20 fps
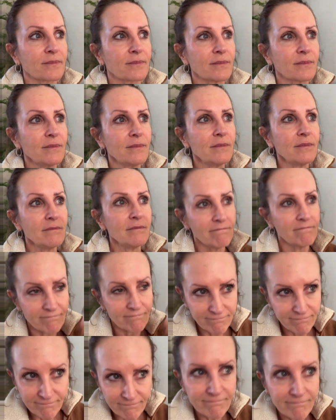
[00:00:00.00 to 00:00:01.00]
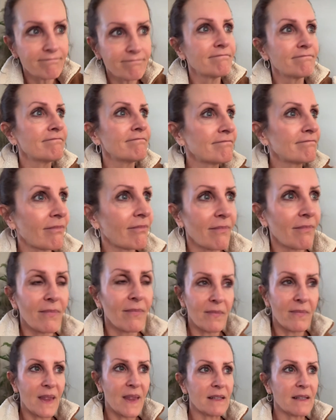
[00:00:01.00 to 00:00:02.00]
this new
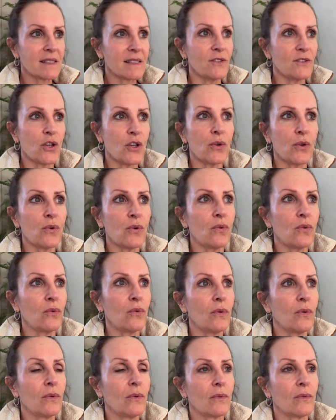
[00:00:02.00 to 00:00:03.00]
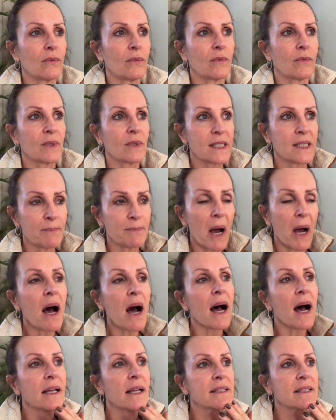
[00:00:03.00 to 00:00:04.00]
spot, it's like Rob
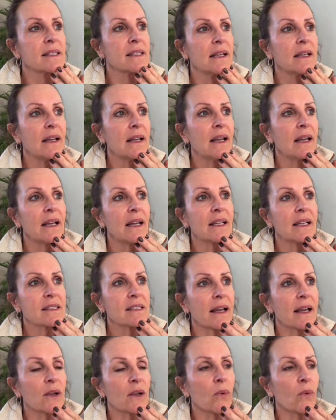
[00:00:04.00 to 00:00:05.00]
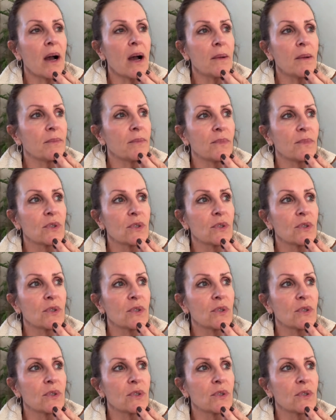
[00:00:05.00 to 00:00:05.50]
told me, it's like hearing